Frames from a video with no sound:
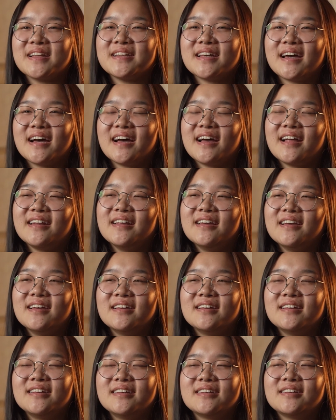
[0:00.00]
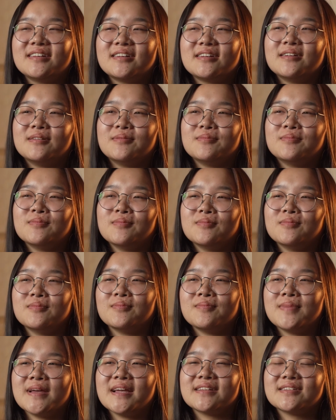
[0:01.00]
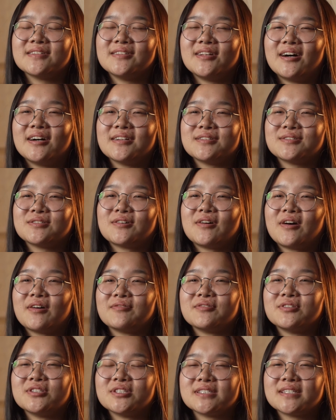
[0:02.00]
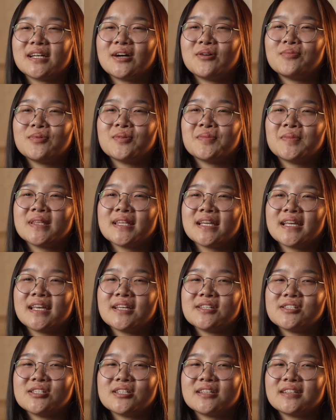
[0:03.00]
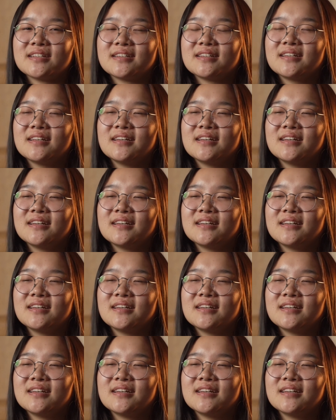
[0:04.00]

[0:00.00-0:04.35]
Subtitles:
dad baked a lot, so I would just help him in the kitchen.